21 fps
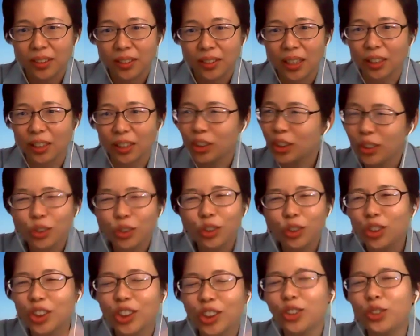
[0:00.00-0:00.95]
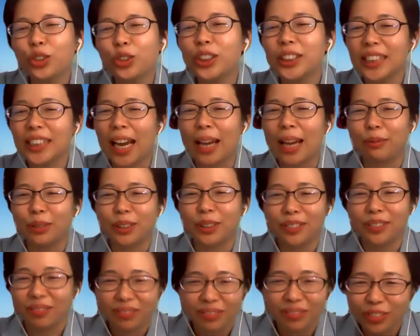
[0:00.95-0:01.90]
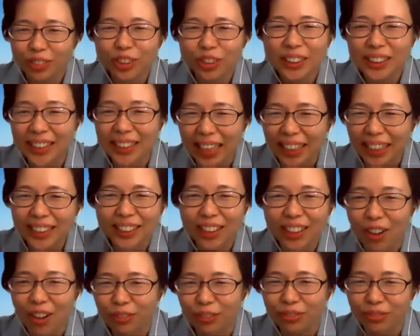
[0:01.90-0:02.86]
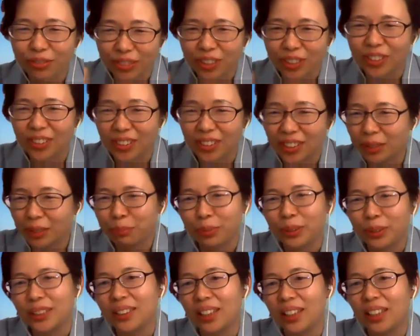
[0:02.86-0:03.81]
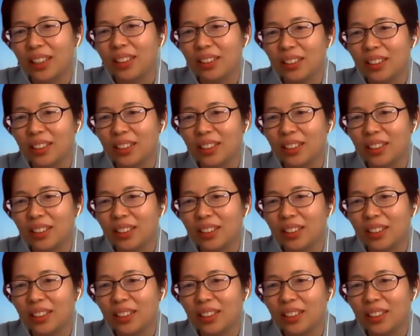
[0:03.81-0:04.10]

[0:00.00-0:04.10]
Yeah, just three times, three cycle of your deep breathing.